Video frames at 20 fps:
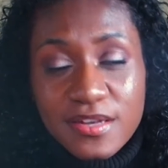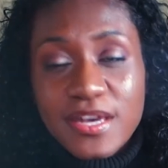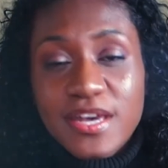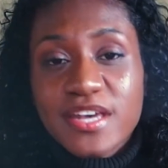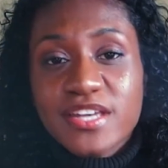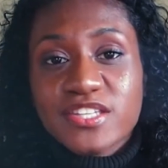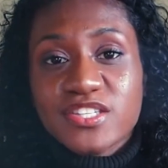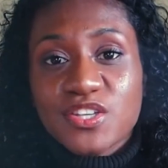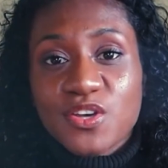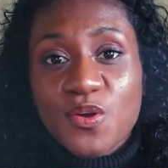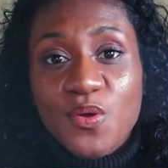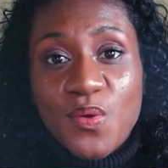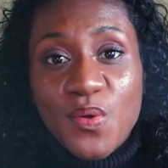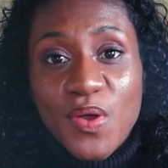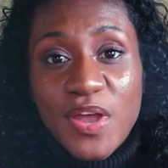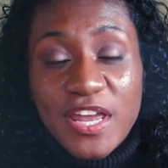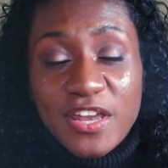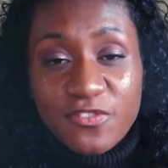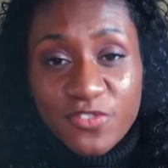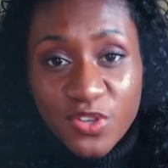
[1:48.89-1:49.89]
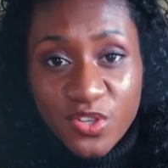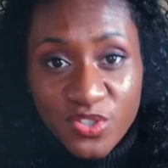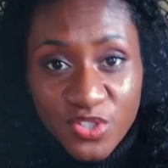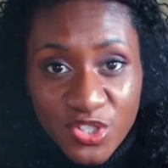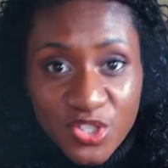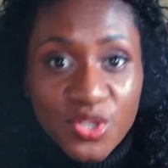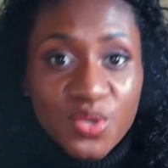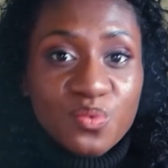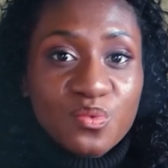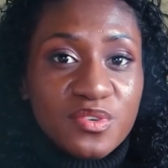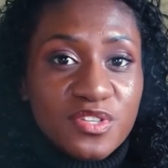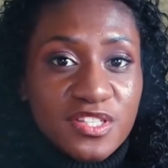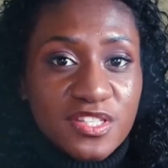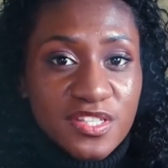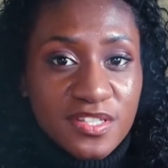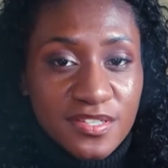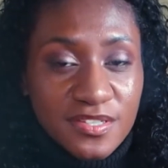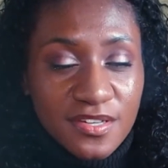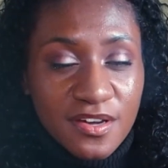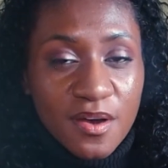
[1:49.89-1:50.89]
so if you do want to
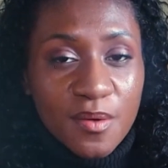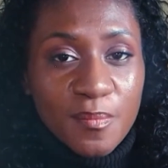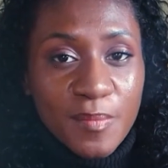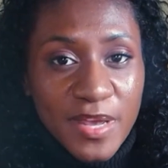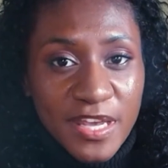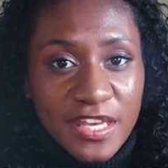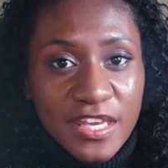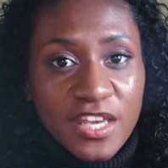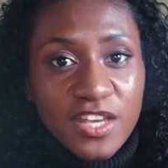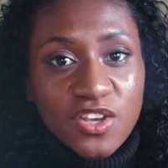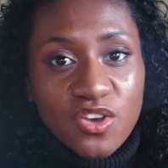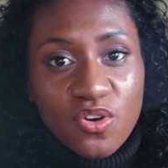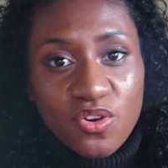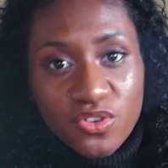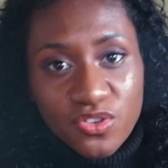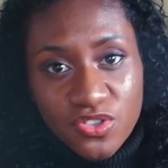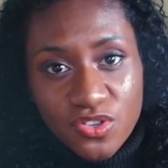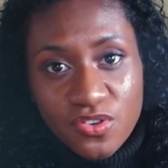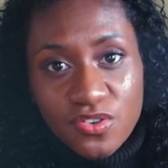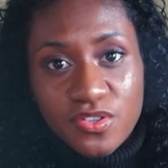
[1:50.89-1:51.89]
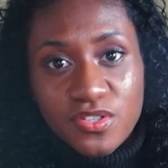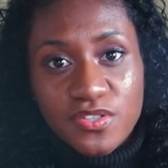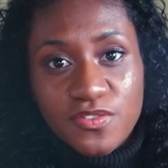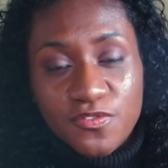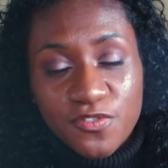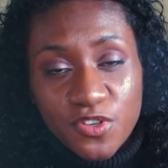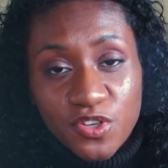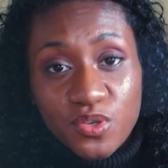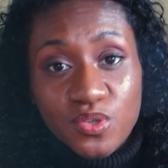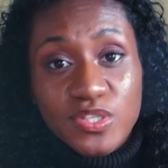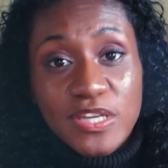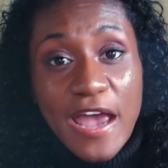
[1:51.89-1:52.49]
start making your dog's food